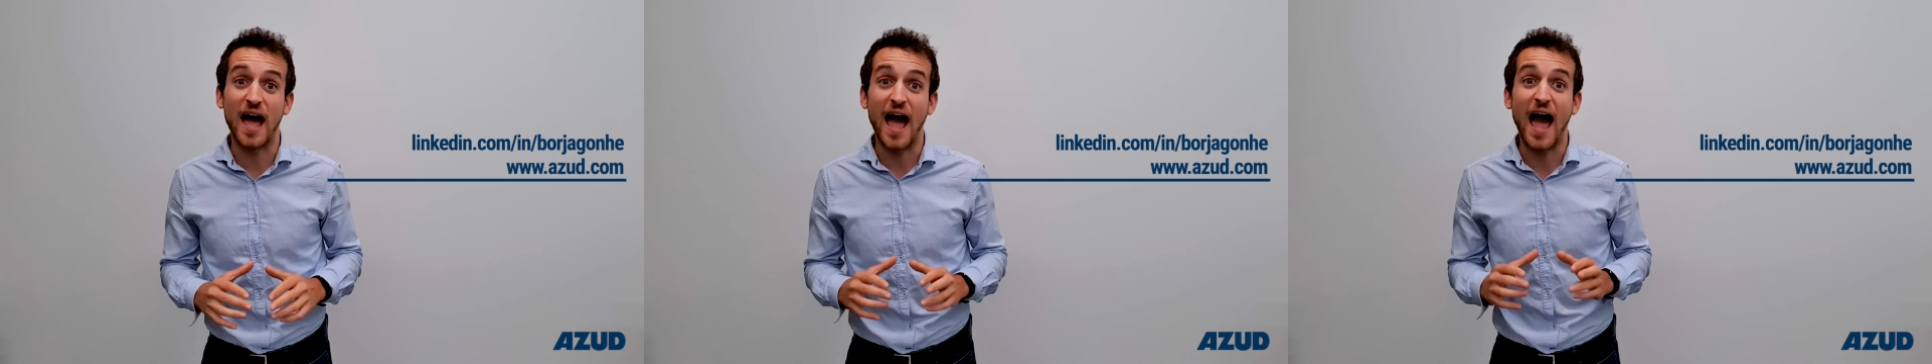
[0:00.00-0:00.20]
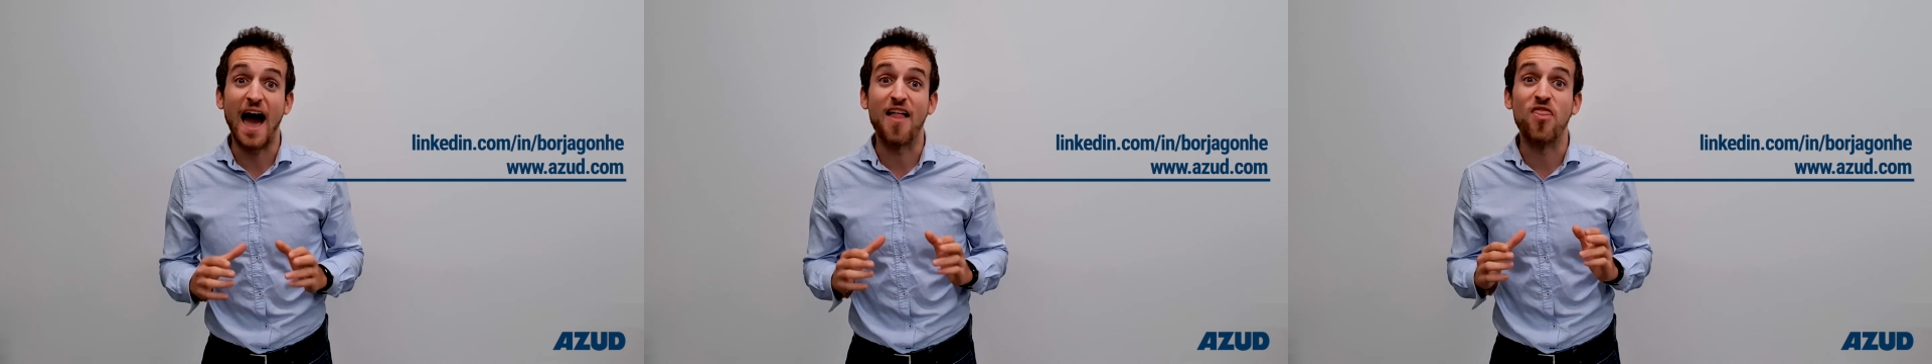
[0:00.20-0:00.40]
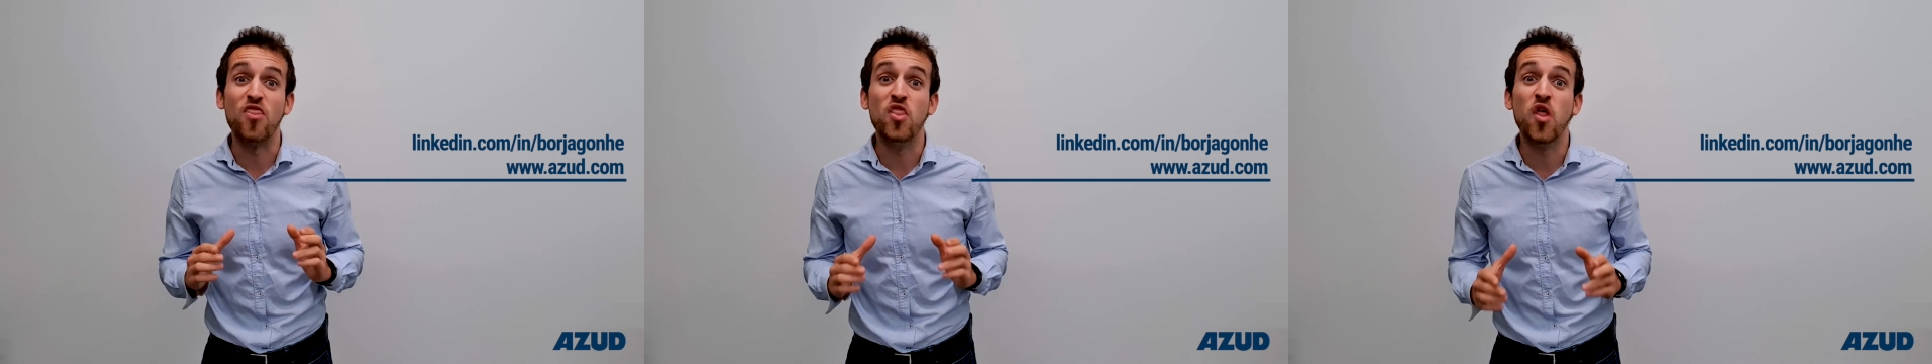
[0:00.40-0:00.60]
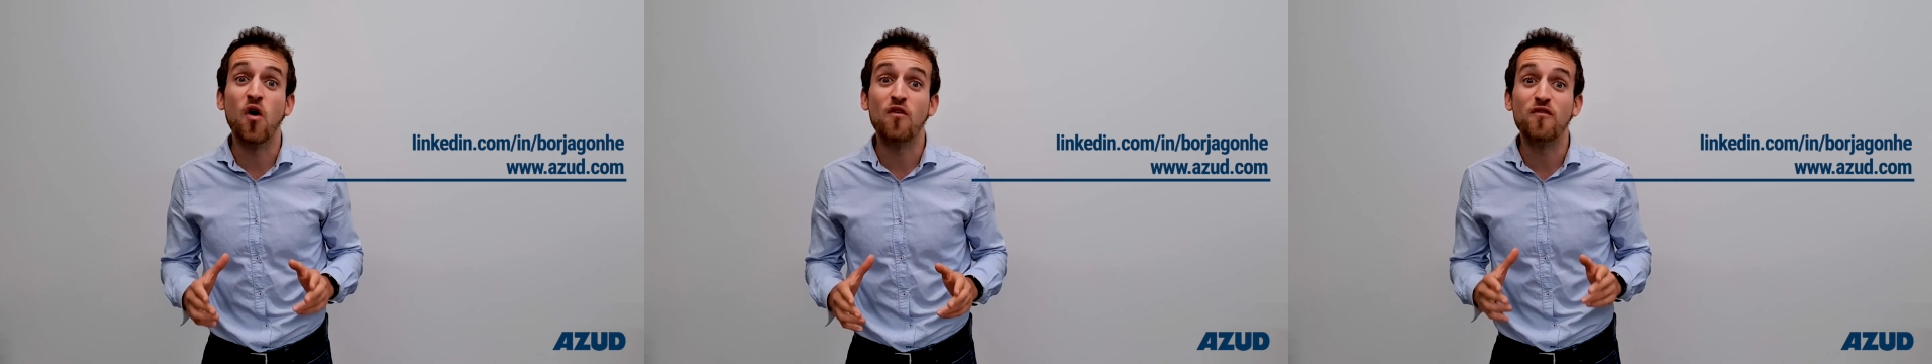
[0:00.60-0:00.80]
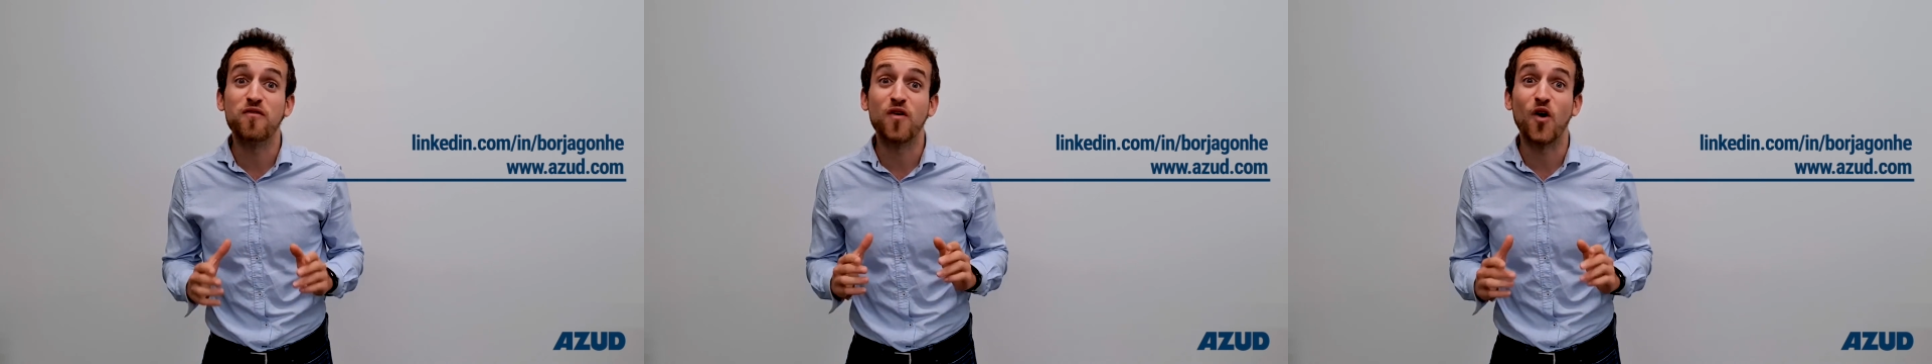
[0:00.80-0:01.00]
and
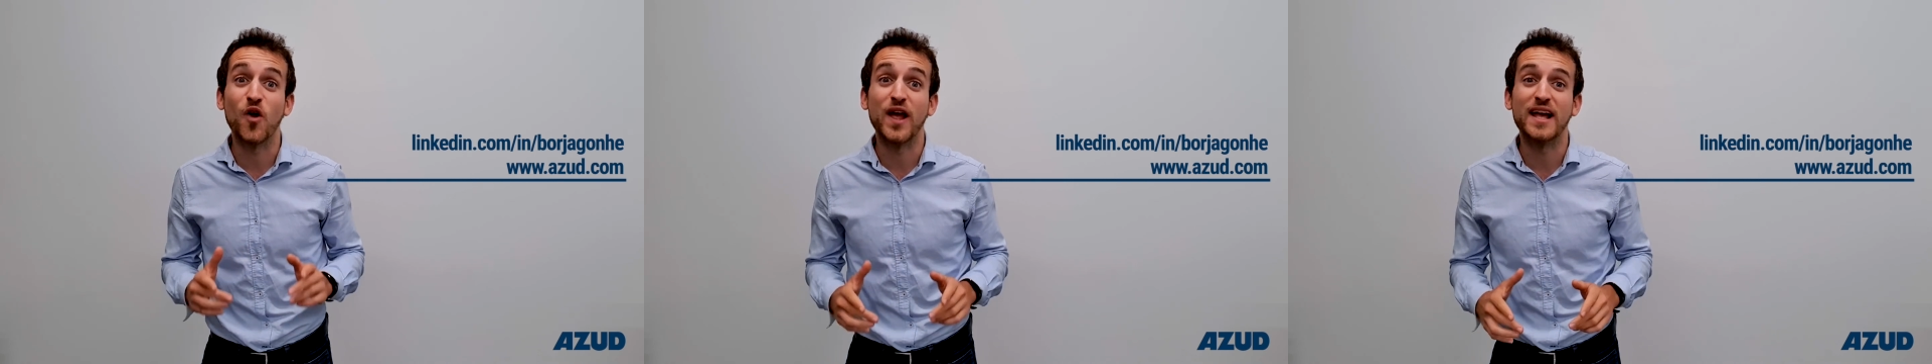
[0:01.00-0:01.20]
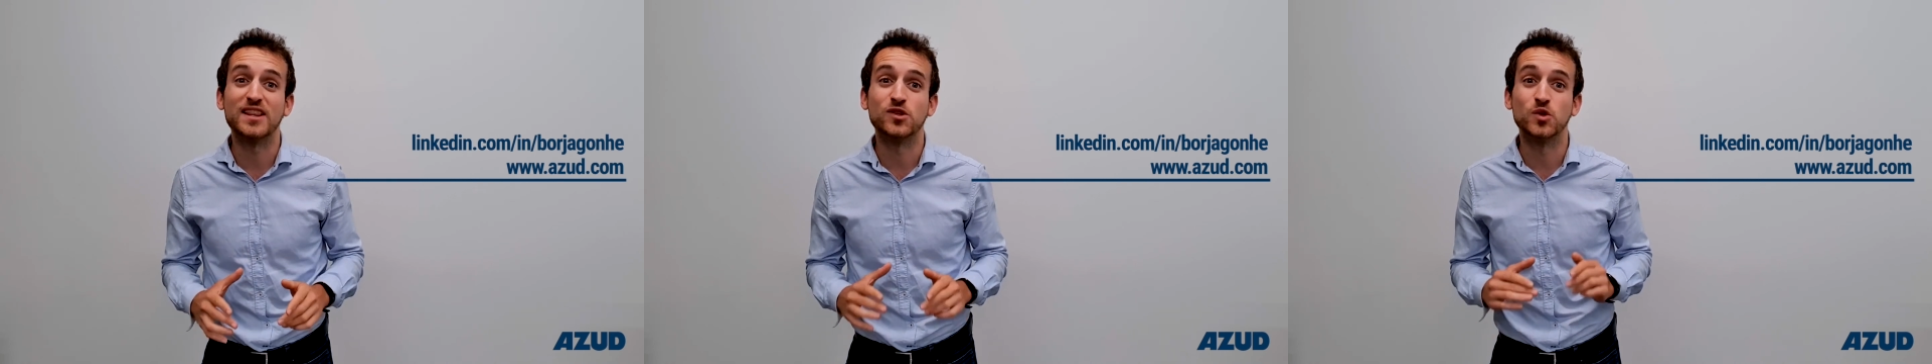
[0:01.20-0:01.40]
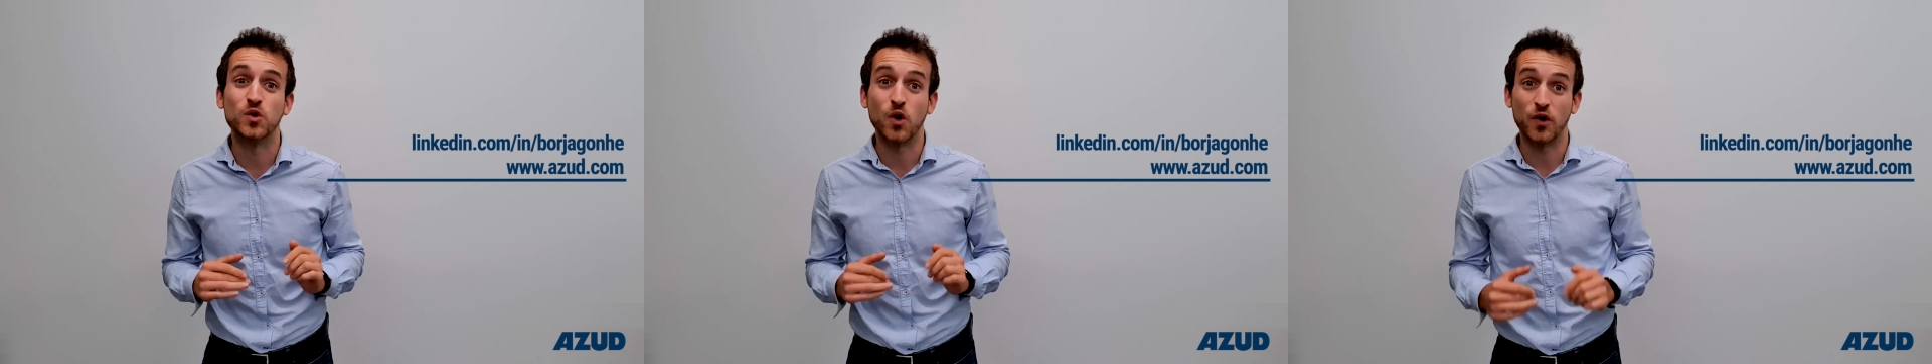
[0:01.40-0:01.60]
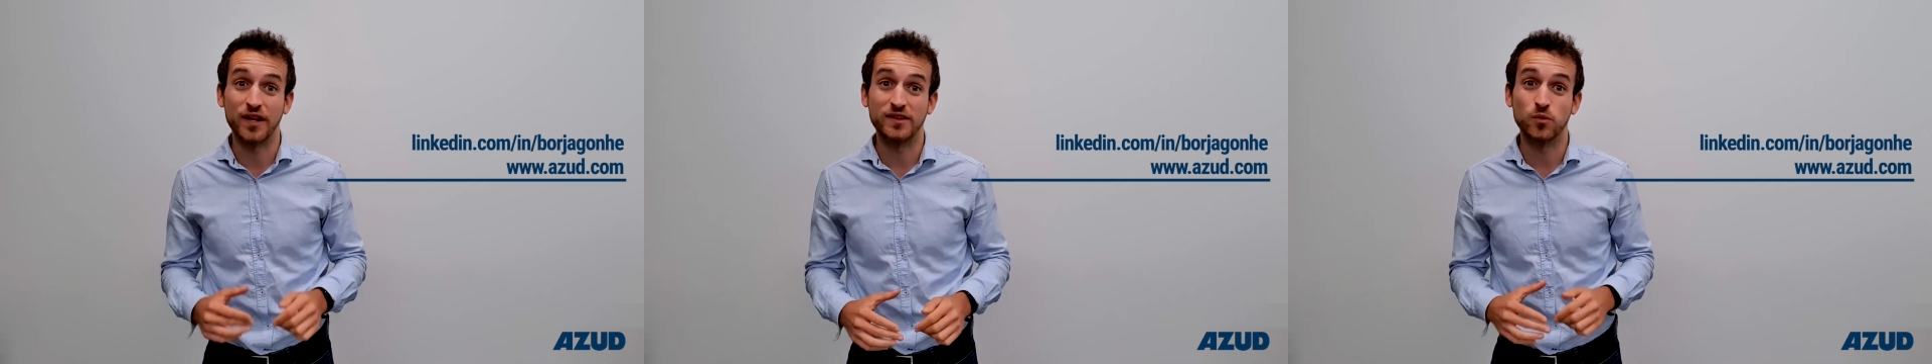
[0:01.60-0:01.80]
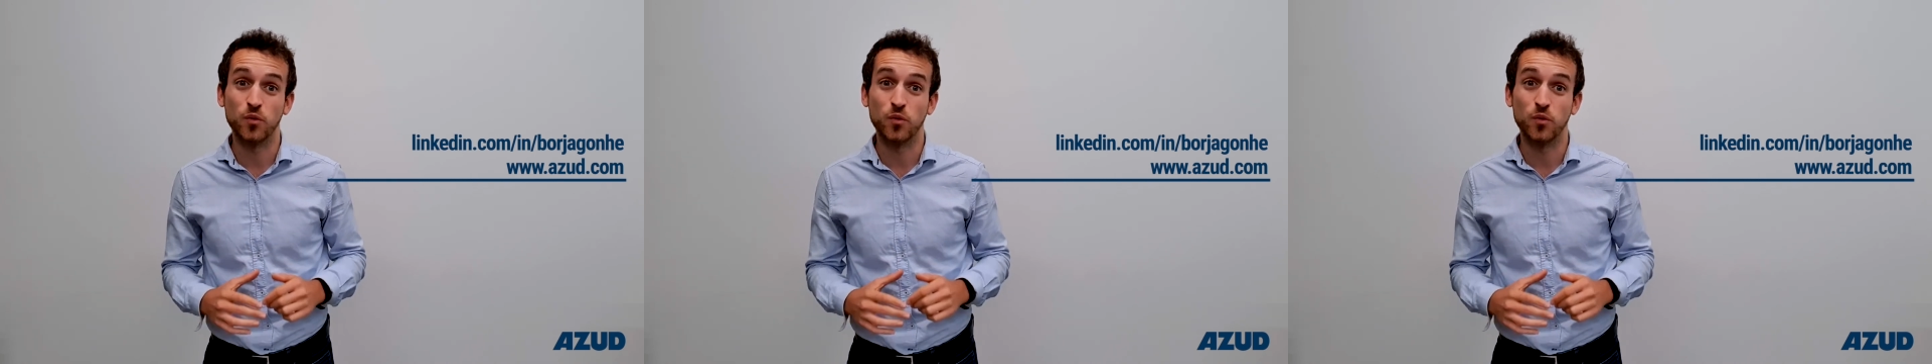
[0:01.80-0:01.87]
don't forget to connect